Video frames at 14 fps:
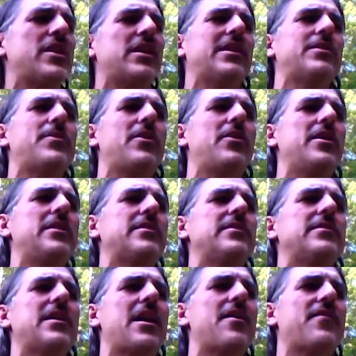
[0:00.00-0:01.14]
experiences
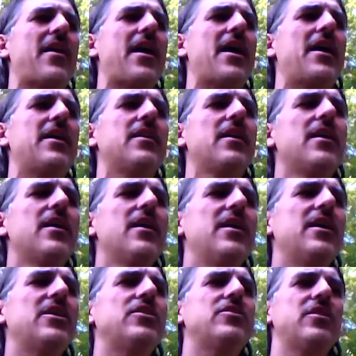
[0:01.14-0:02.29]
that I've had
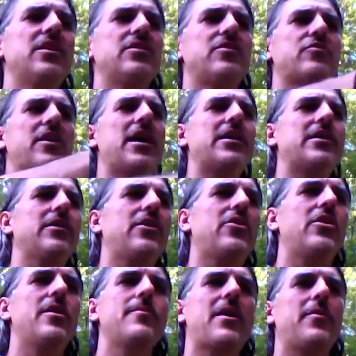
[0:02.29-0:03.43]
in, in trying to learn
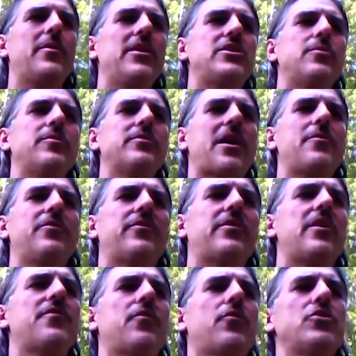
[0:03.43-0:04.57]
about religion was I was very
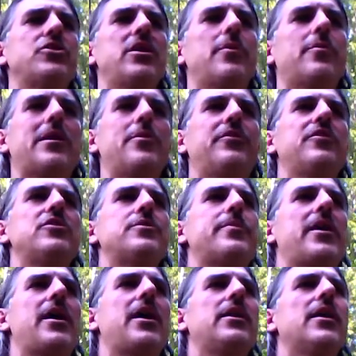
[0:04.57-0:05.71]
fortunate when I was in
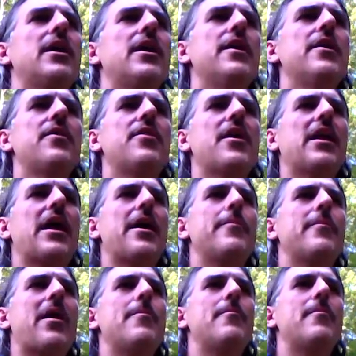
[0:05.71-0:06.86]
Japan that I,
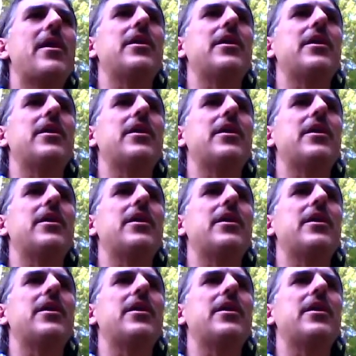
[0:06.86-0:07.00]
I met a